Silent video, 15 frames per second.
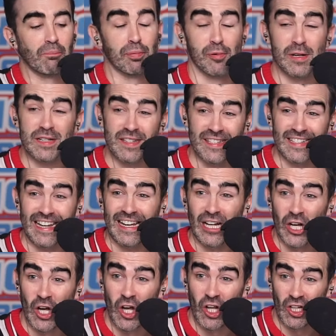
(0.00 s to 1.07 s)

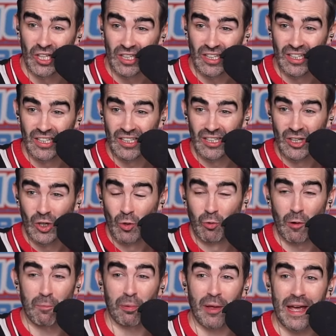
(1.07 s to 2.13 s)
Brazil?
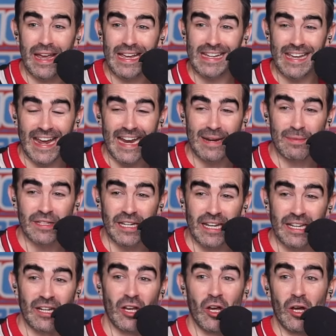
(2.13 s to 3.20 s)
We're playing games
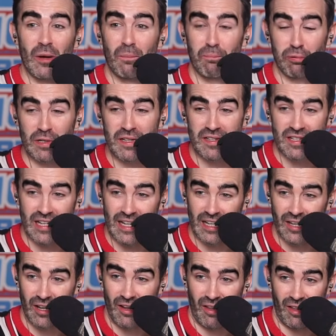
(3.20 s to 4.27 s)
in
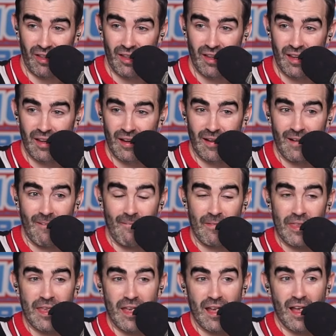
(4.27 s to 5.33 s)
Brazil?
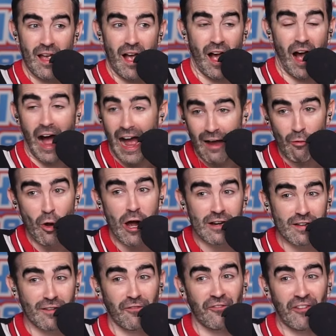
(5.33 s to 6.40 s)
I
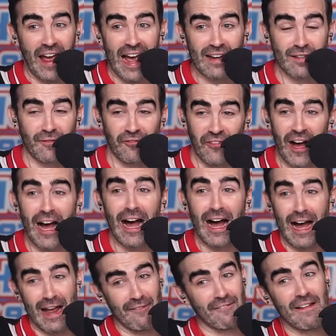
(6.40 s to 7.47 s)
watched Fast
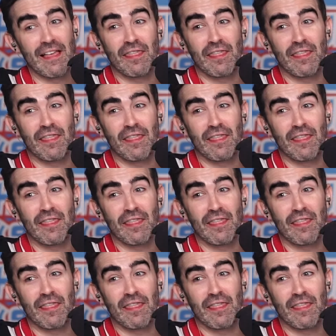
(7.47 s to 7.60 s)
Five.